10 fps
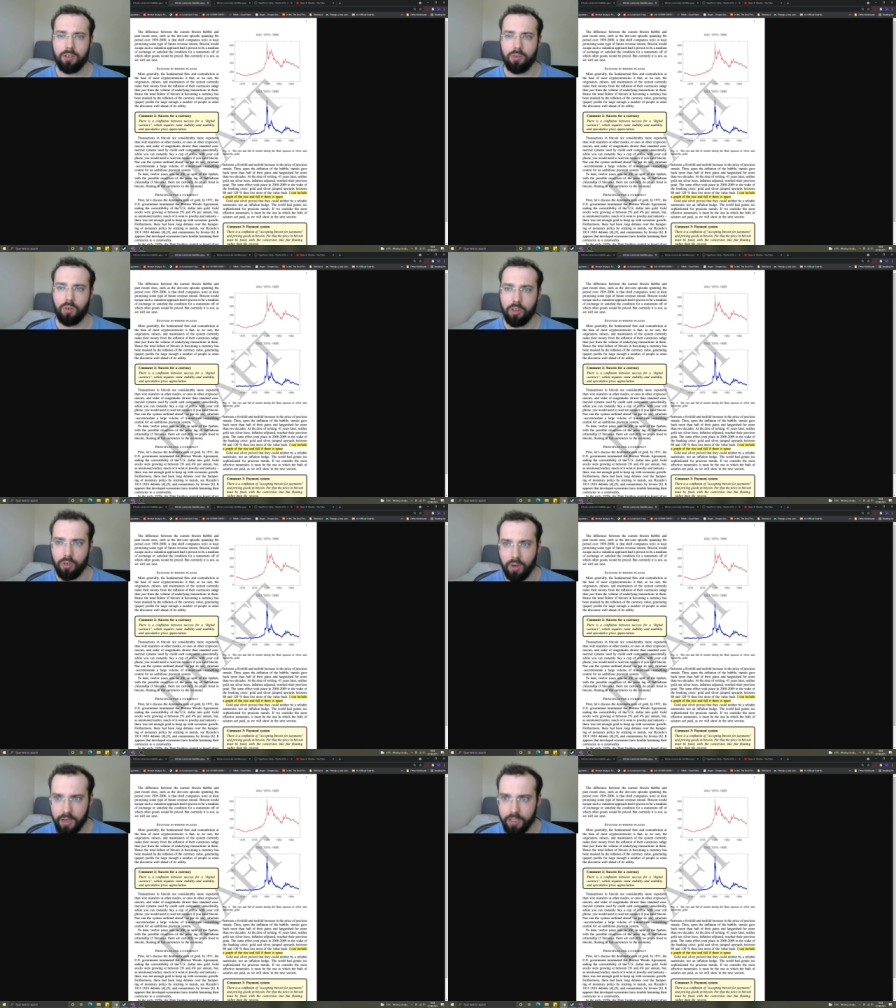You're you're
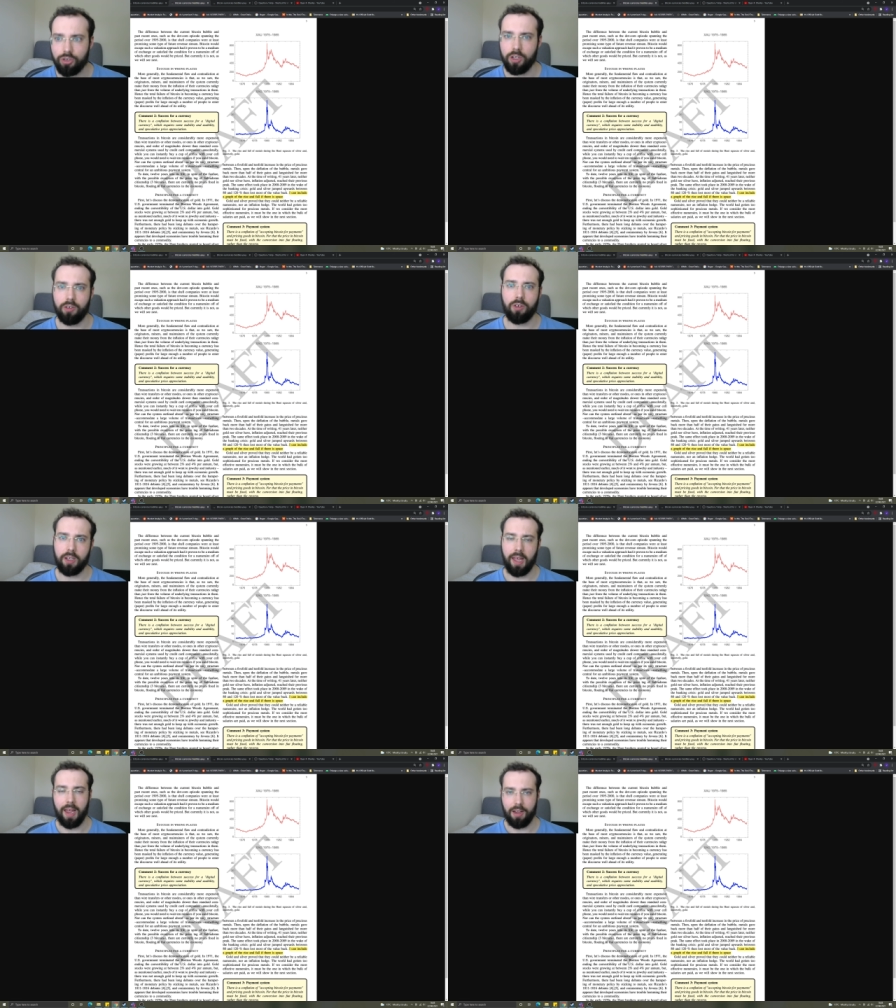literally not going
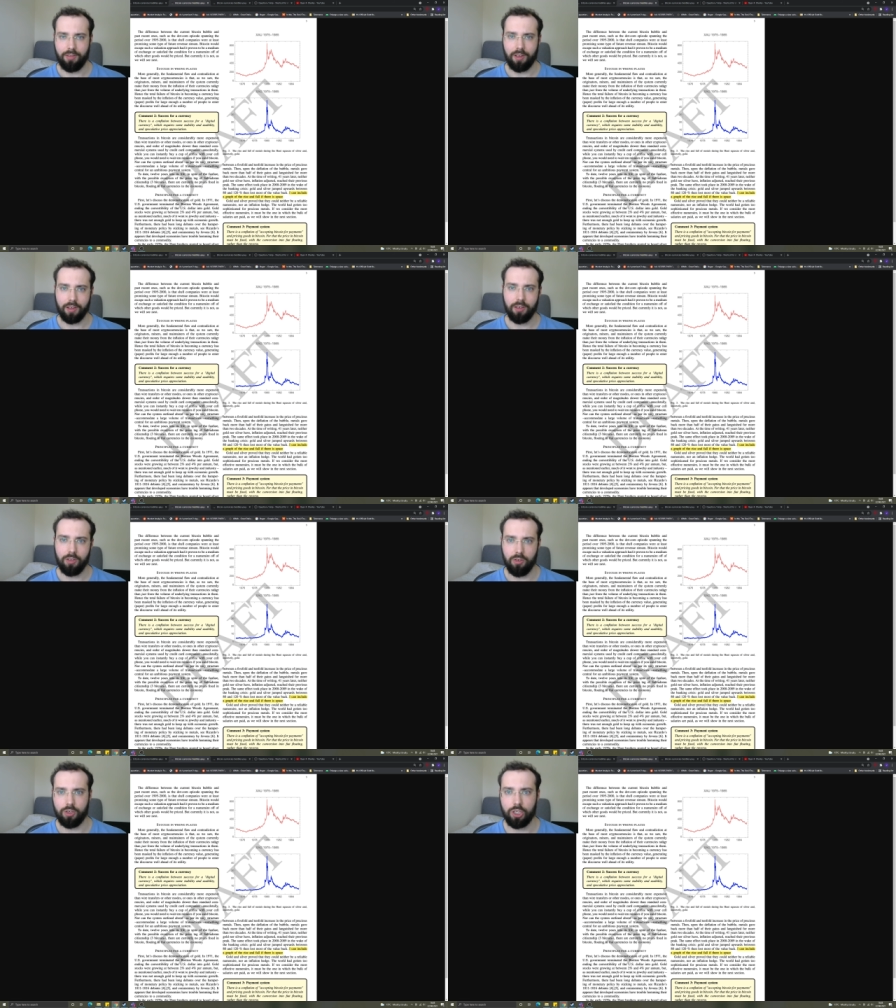to get anything.
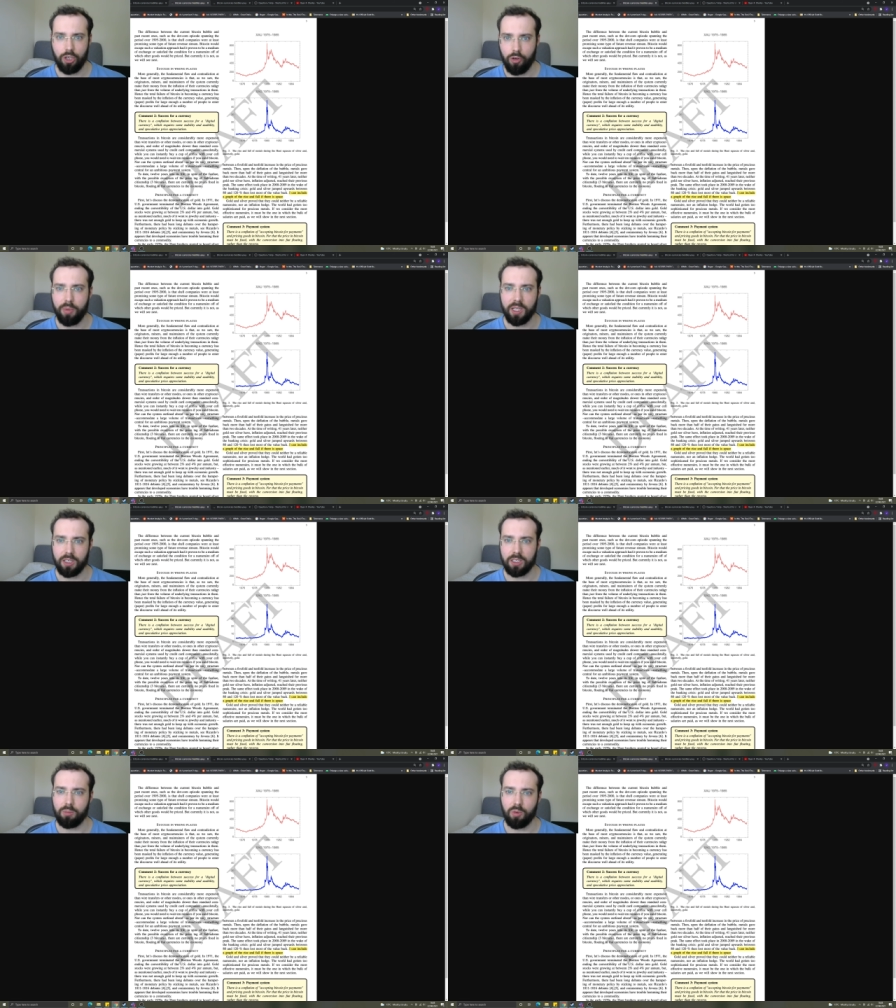You're just hoping
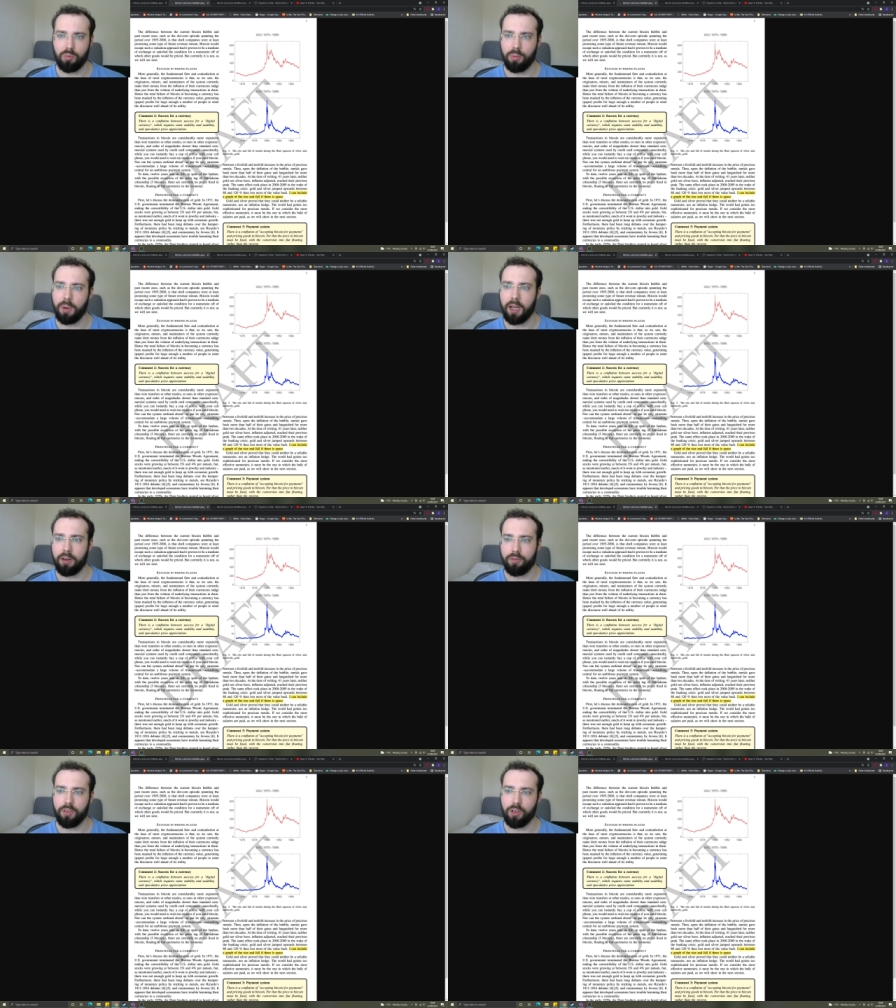that someone will buy it
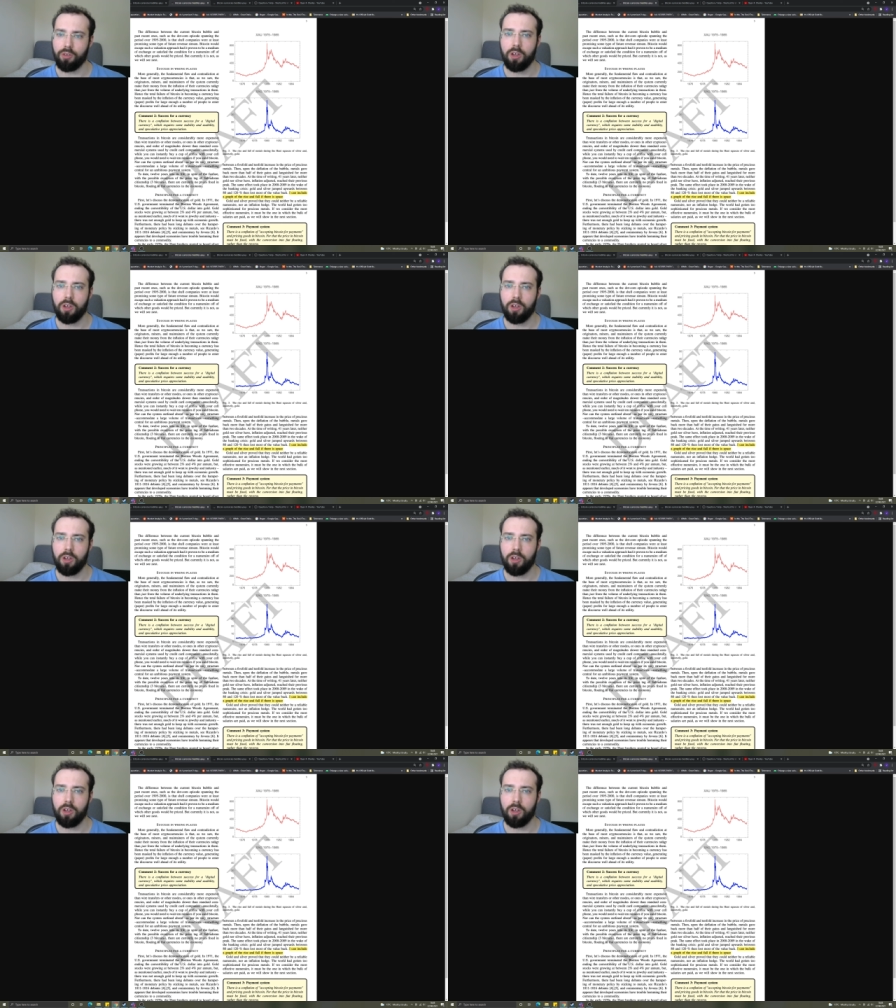off you